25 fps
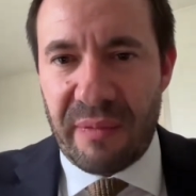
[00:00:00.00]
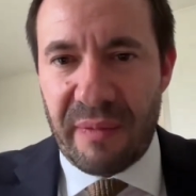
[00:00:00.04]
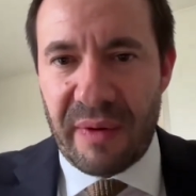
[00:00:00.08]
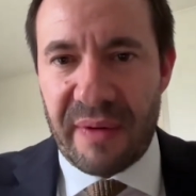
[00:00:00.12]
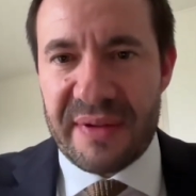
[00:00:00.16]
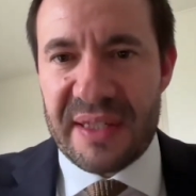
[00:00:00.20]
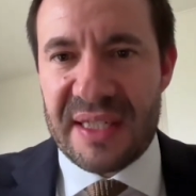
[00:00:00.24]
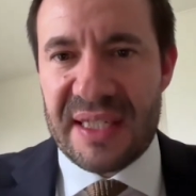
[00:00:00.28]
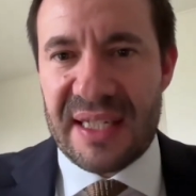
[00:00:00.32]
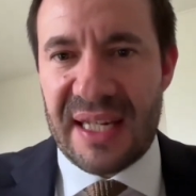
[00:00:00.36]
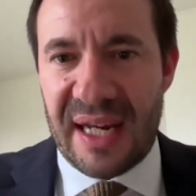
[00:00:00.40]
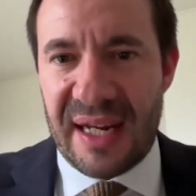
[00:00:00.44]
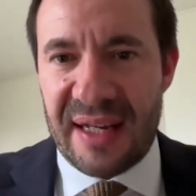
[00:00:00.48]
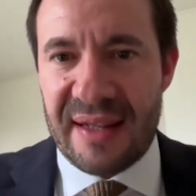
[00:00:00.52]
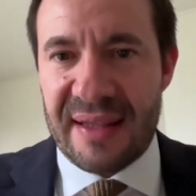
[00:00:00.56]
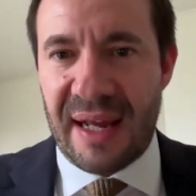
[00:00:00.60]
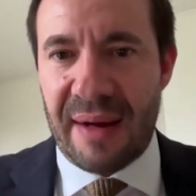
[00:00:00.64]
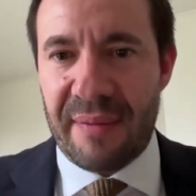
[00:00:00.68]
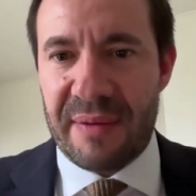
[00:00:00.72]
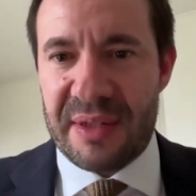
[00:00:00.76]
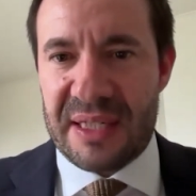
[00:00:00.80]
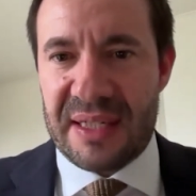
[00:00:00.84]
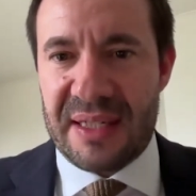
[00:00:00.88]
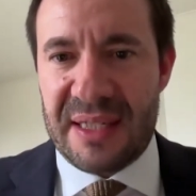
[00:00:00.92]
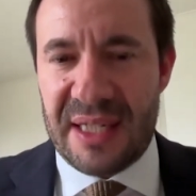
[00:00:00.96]
And we've seen
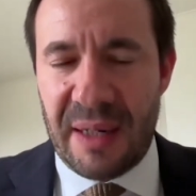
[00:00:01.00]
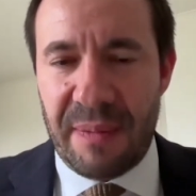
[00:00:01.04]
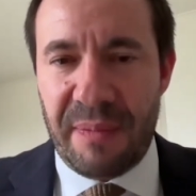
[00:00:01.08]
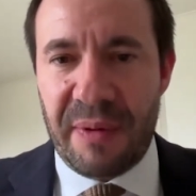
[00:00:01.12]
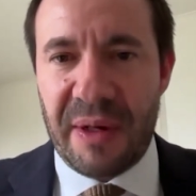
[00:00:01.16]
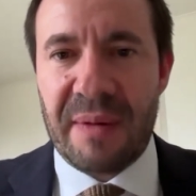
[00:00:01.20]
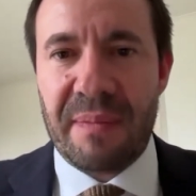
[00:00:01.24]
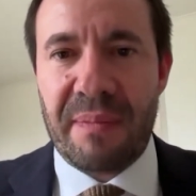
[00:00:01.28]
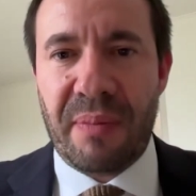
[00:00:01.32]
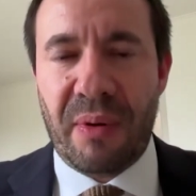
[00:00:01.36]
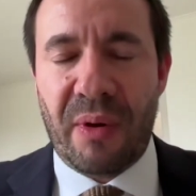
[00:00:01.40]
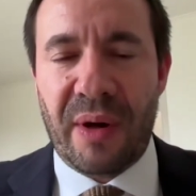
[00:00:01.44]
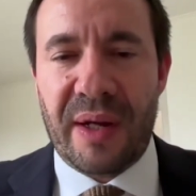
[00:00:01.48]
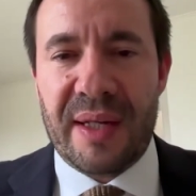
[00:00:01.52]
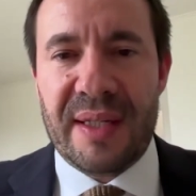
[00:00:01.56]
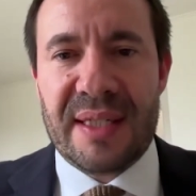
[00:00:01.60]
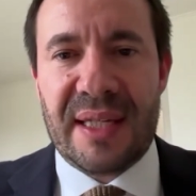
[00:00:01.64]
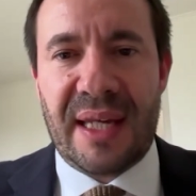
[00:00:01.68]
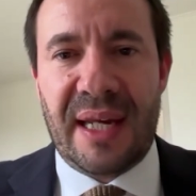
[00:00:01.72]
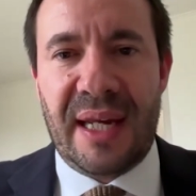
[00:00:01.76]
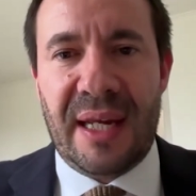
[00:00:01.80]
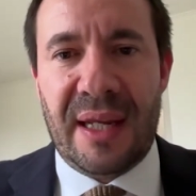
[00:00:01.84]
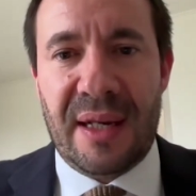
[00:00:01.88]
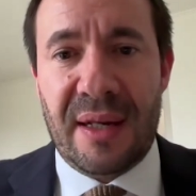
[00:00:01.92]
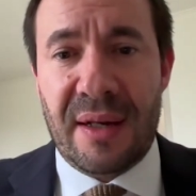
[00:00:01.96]
that was a tipping
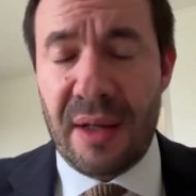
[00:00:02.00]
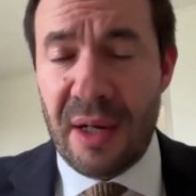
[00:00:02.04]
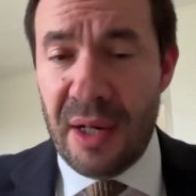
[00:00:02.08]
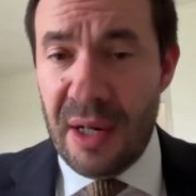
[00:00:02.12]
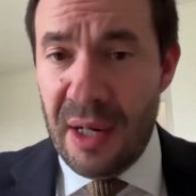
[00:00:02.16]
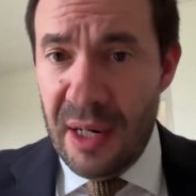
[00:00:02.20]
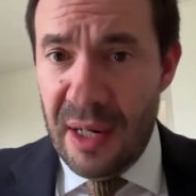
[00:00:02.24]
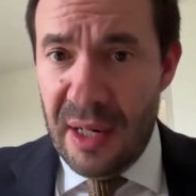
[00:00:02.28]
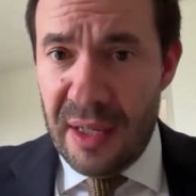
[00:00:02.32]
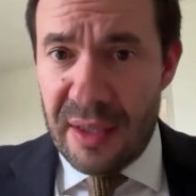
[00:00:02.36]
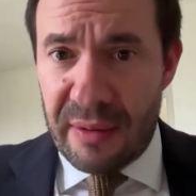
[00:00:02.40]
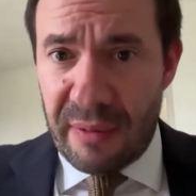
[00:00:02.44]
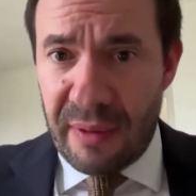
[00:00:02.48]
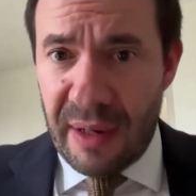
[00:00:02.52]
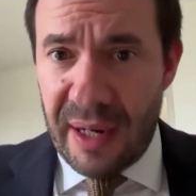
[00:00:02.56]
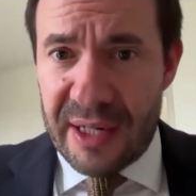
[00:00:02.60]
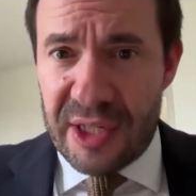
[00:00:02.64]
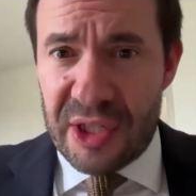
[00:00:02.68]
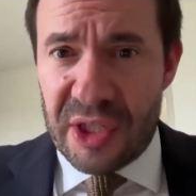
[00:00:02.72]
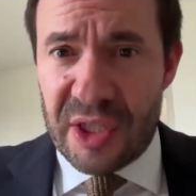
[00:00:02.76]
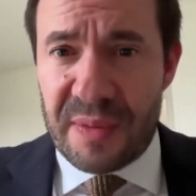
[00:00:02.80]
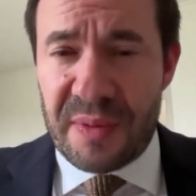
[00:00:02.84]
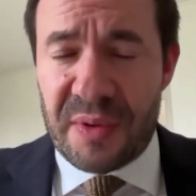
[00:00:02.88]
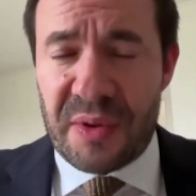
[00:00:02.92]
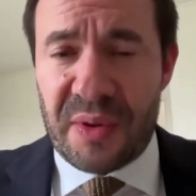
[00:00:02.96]
point in the
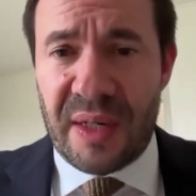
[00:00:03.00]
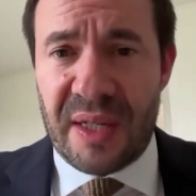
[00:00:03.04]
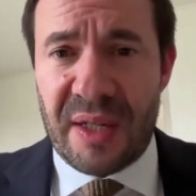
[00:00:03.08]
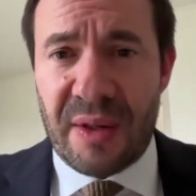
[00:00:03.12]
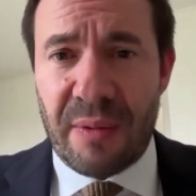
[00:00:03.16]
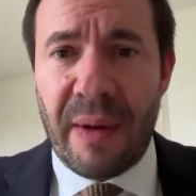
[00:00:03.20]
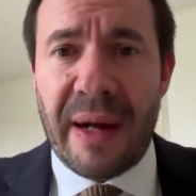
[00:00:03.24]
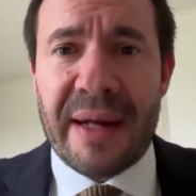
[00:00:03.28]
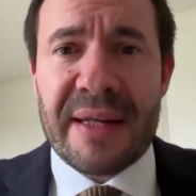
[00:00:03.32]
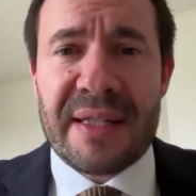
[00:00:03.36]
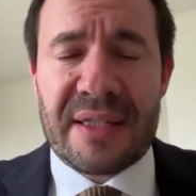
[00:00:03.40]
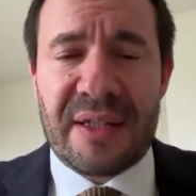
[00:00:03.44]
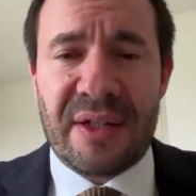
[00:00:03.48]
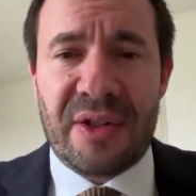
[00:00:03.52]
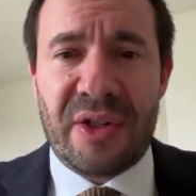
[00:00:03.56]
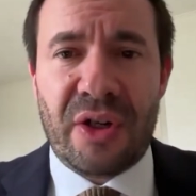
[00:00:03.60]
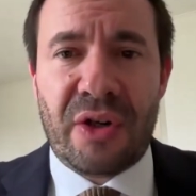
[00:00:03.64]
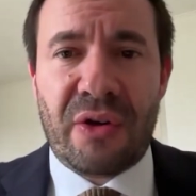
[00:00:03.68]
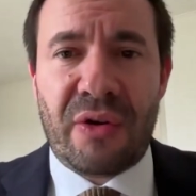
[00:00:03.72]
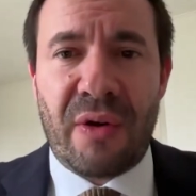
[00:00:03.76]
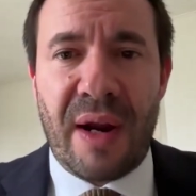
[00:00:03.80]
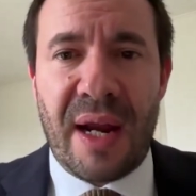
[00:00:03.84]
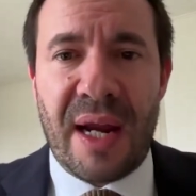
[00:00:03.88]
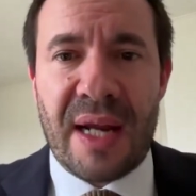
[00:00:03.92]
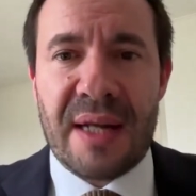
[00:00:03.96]
relations between the West and
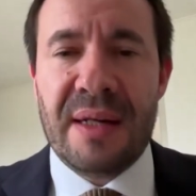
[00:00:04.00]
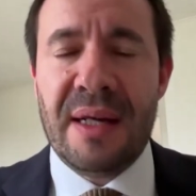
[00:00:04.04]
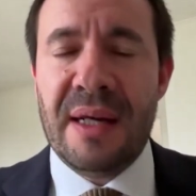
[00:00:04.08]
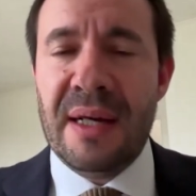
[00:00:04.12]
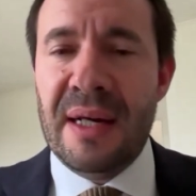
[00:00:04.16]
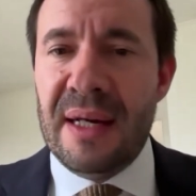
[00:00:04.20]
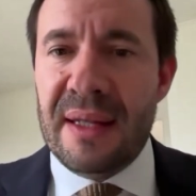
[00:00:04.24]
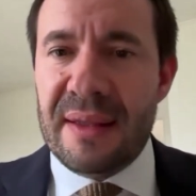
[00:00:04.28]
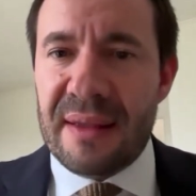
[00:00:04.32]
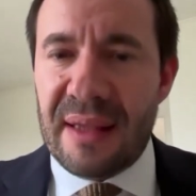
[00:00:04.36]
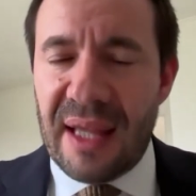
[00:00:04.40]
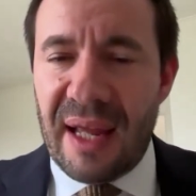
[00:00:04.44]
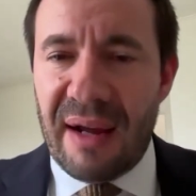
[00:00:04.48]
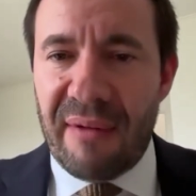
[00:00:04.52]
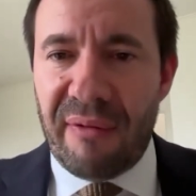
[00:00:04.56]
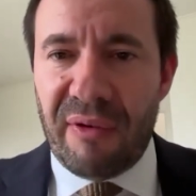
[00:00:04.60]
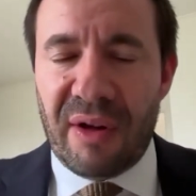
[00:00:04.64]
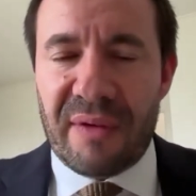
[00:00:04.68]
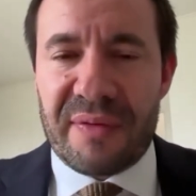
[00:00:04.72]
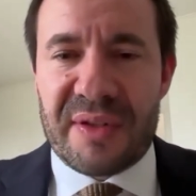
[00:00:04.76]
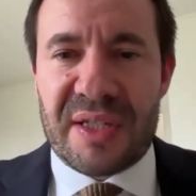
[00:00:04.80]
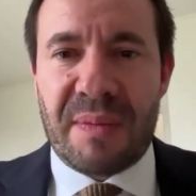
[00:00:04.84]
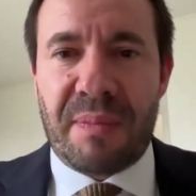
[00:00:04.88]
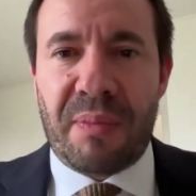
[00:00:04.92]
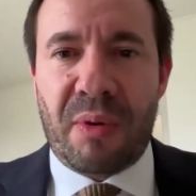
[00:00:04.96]
Ukraine, level
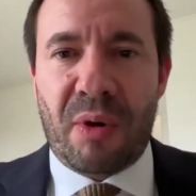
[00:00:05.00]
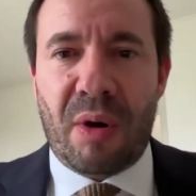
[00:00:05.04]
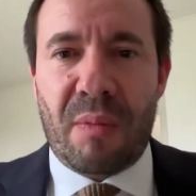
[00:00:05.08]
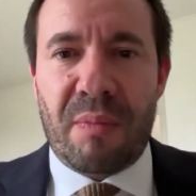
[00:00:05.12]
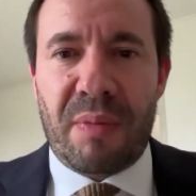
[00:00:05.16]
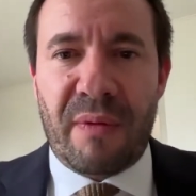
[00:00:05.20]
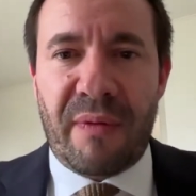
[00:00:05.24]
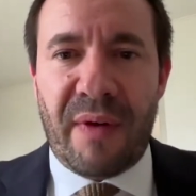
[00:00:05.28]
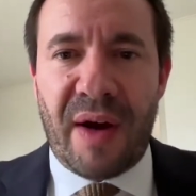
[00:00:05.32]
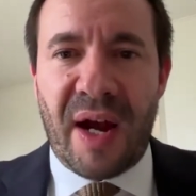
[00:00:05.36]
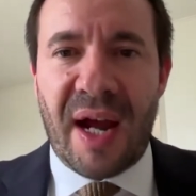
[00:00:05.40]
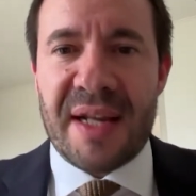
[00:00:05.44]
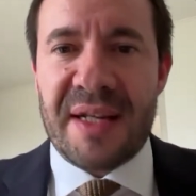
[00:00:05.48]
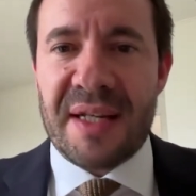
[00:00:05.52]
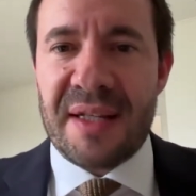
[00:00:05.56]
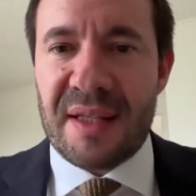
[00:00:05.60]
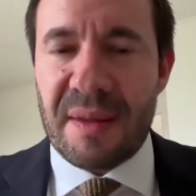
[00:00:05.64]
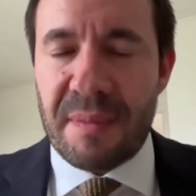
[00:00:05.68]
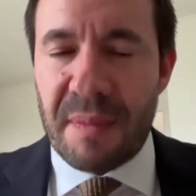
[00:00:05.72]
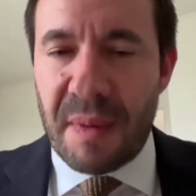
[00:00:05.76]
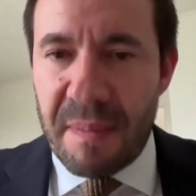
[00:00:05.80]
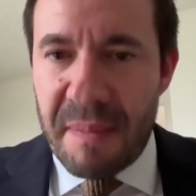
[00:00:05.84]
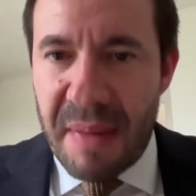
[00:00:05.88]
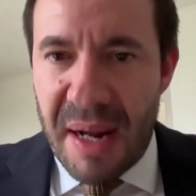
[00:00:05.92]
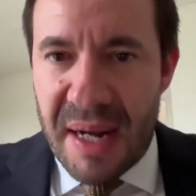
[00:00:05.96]
of support provided,
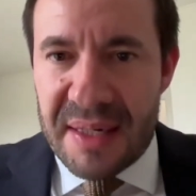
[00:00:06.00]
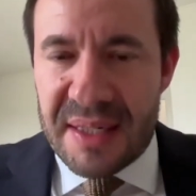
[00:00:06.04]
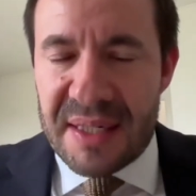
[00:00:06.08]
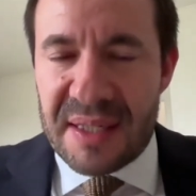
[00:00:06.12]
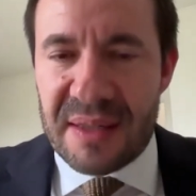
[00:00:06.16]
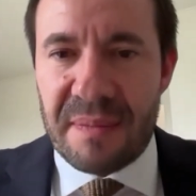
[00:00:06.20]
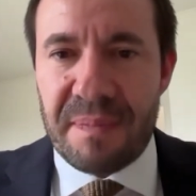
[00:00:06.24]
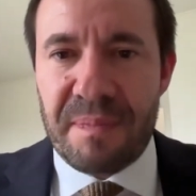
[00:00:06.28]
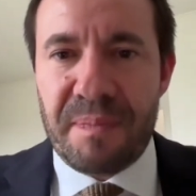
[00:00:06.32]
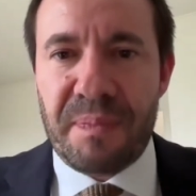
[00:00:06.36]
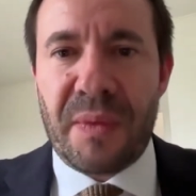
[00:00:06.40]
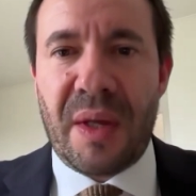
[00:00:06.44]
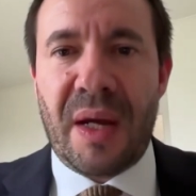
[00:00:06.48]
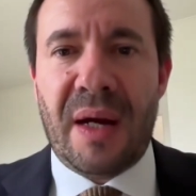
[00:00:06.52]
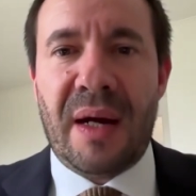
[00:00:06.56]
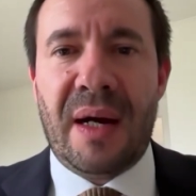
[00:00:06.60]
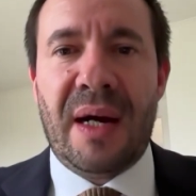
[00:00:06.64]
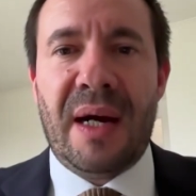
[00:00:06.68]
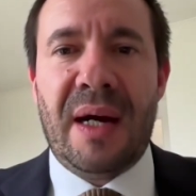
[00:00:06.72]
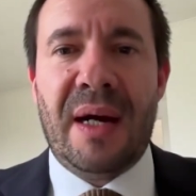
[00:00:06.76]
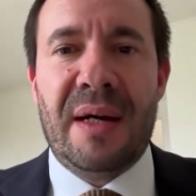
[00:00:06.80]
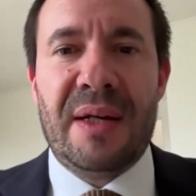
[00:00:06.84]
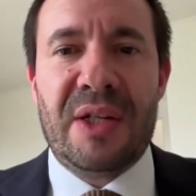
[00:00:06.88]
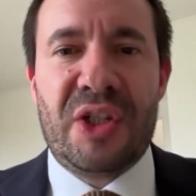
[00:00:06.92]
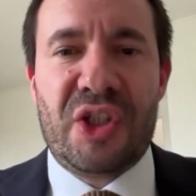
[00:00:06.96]
the momentum
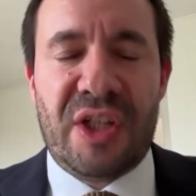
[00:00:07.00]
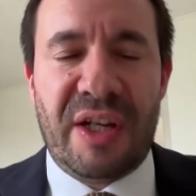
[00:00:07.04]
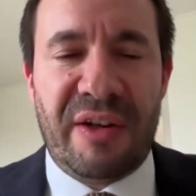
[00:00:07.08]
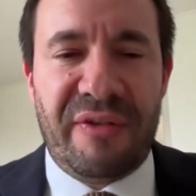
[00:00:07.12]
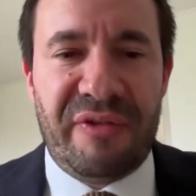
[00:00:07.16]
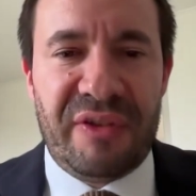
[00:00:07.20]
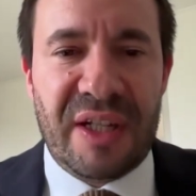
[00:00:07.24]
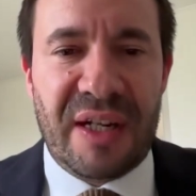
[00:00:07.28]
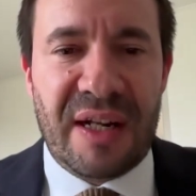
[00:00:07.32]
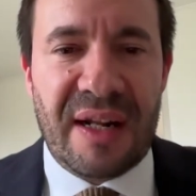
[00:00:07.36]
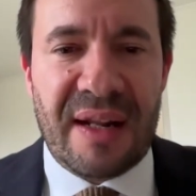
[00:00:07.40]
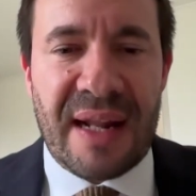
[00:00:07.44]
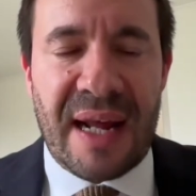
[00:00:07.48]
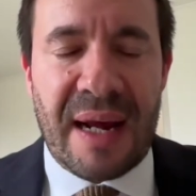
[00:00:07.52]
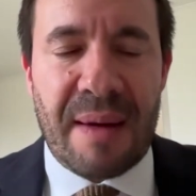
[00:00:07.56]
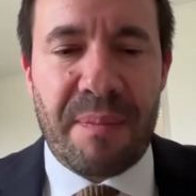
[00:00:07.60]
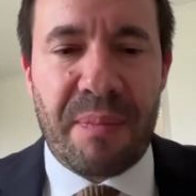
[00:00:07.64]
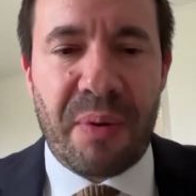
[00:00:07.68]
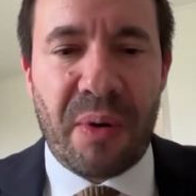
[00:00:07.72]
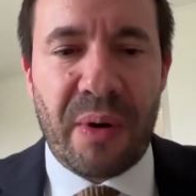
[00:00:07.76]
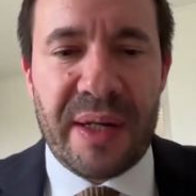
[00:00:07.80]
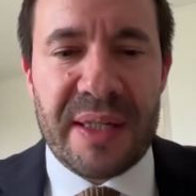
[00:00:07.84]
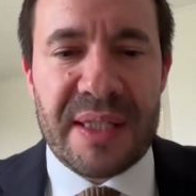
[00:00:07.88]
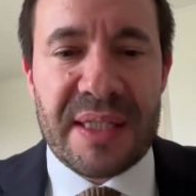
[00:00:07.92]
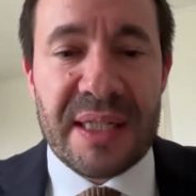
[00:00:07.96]
uh, shifted at
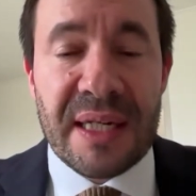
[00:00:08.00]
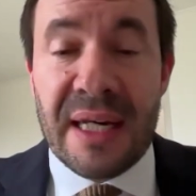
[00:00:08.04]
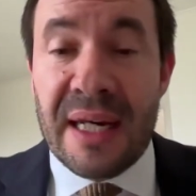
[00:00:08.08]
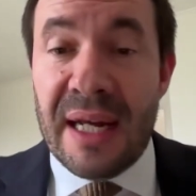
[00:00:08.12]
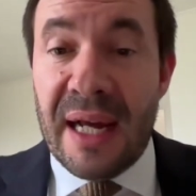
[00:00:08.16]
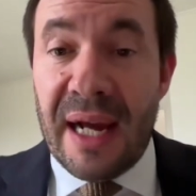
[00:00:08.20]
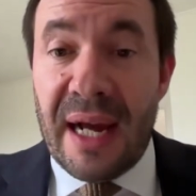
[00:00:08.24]
that point.